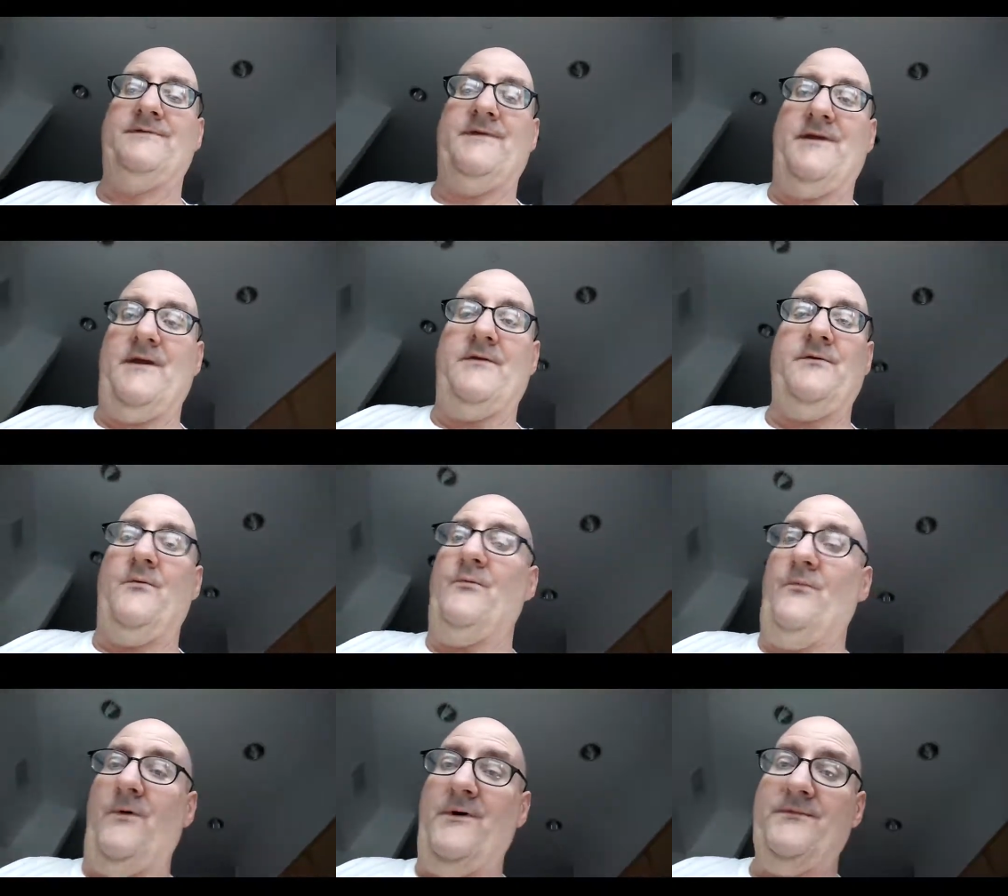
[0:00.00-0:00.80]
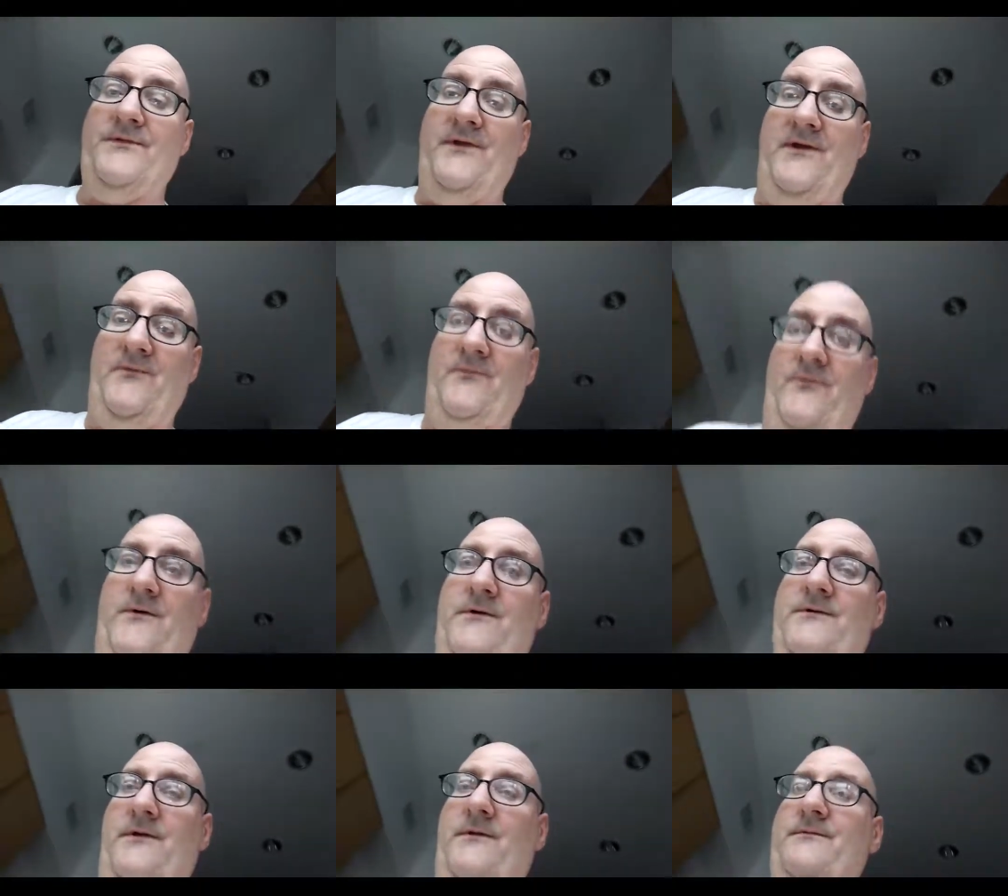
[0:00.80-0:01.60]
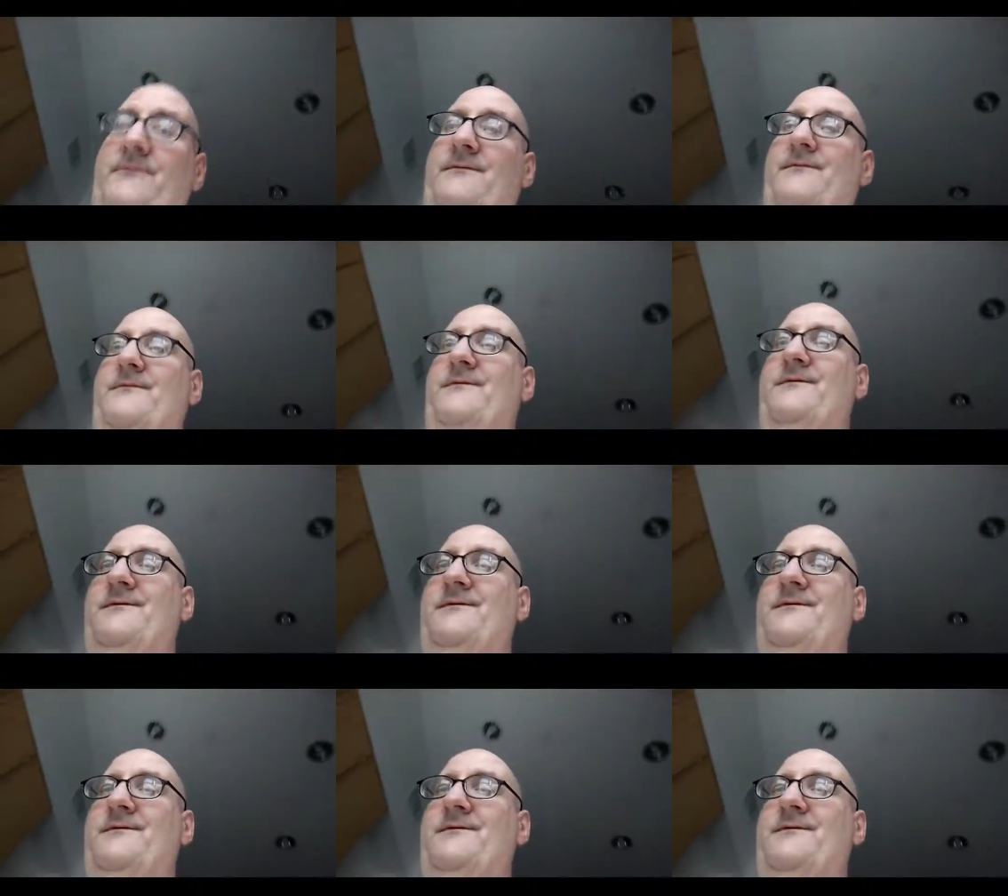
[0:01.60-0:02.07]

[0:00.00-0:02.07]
said I don't want that one, and